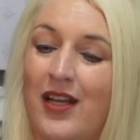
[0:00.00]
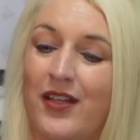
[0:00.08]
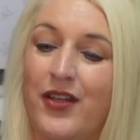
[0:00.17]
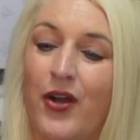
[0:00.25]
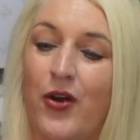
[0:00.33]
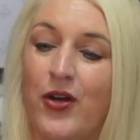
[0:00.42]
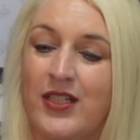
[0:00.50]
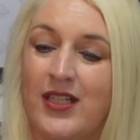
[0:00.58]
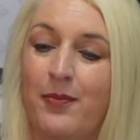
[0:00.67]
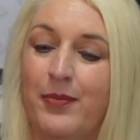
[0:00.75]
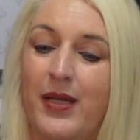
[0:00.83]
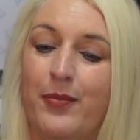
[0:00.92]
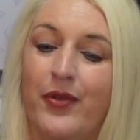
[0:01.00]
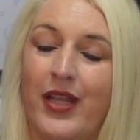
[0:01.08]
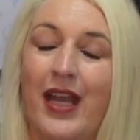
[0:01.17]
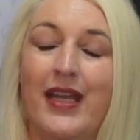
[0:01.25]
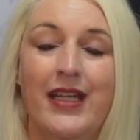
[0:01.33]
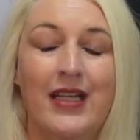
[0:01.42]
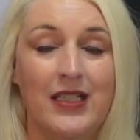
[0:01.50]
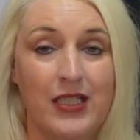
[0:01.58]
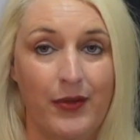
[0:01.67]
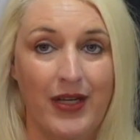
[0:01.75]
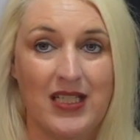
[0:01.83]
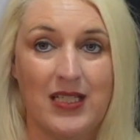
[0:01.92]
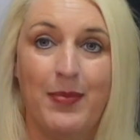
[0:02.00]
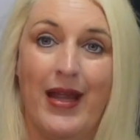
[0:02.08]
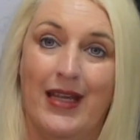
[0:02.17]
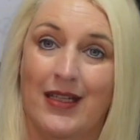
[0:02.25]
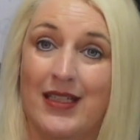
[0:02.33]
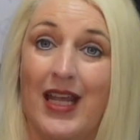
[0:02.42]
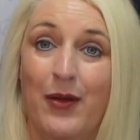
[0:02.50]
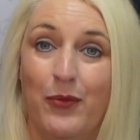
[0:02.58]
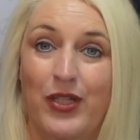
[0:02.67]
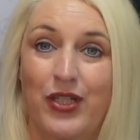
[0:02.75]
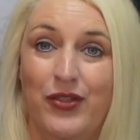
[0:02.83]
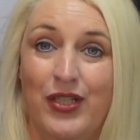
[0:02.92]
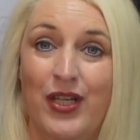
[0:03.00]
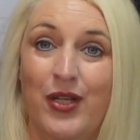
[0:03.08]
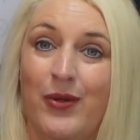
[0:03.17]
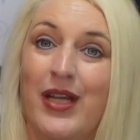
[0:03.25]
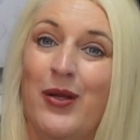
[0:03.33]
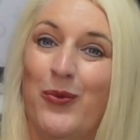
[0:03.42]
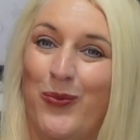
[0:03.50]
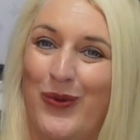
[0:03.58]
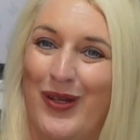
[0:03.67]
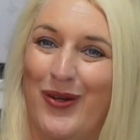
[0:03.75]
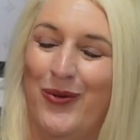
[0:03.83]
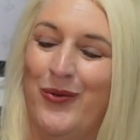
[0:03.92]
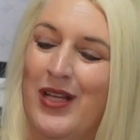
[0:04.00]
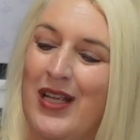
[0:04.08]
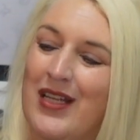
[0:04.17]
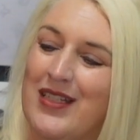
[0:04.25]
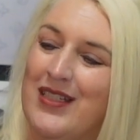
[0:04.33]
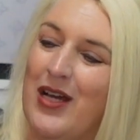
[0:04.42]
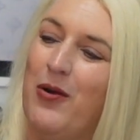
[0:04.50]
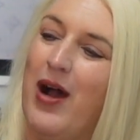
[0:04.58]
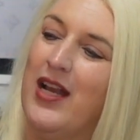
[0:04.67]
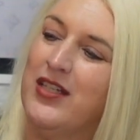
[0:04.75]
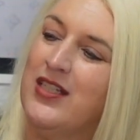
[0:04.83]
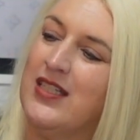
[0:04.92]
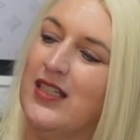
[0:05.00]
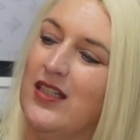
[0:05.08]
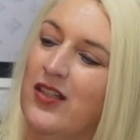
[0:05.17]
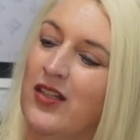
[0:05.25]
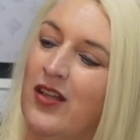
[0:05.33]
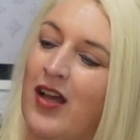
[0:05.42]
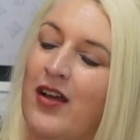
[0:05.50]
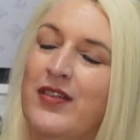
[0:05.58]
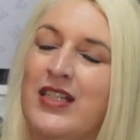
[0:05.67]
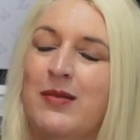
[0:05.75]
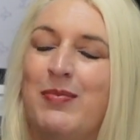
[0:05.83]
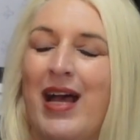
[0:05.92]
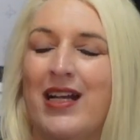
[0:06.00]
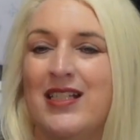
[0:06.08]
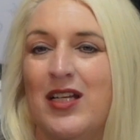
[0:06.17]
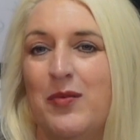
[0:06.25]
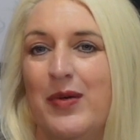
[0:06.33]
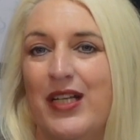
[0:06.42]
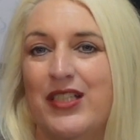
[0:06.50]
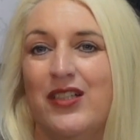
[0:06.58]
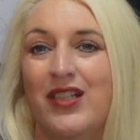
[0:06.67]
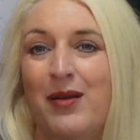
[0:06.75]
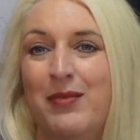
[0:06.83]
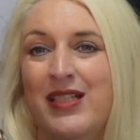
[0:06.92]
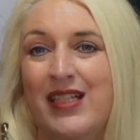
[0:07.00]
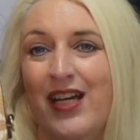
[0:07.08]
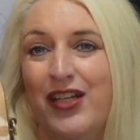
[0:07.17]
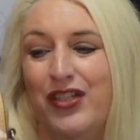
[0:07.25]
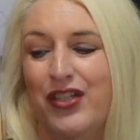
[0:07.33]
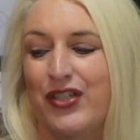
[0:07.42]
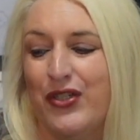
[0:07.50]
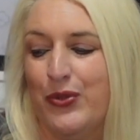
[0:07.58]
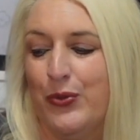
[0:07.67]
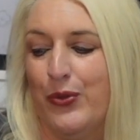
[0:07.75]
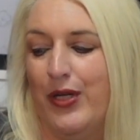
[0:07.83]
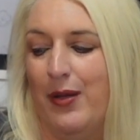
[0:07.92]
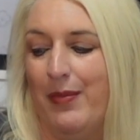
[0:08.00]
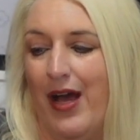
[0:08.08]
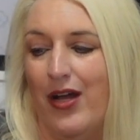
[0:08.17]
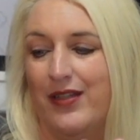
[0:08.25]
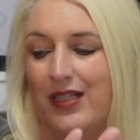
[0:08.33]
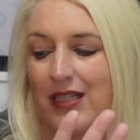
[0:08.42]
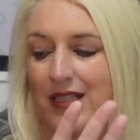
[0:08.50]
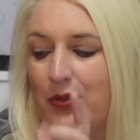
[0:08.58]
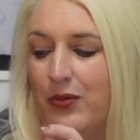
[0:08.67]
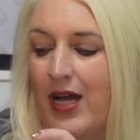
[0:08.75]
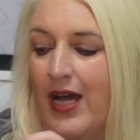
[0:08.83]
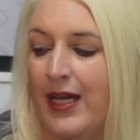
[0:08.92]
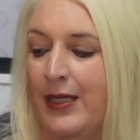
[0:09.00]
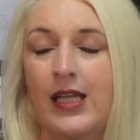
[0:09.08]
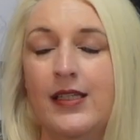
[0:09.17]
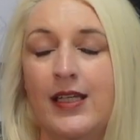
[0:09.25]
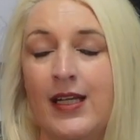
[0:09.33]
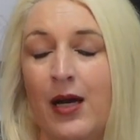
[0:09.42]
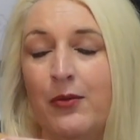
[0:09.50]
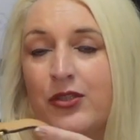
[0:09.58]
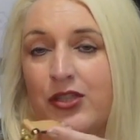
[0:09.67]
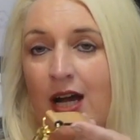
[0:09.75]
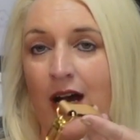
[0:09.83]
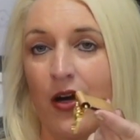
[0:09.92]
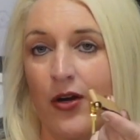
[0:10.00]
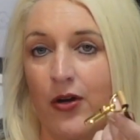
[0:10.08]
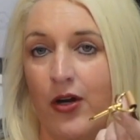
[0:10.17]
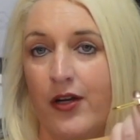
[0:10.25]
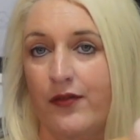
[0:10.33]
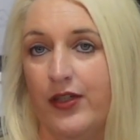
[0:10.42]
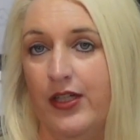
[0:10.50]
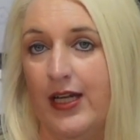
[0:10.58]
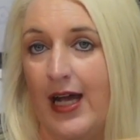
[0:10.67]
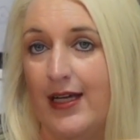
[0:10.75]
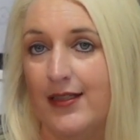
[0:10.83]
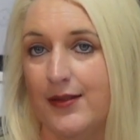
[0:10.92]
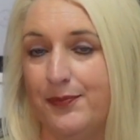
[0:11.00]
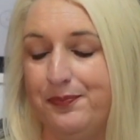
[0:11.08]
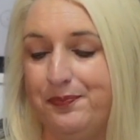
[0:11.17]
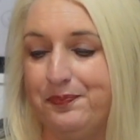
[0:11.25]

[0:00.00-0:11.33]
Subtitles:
there are some people that need it to expand, and when you do, it will. So I just love this bag so much. So let me tell you the story about this, okay? And then I will try her on for you guys.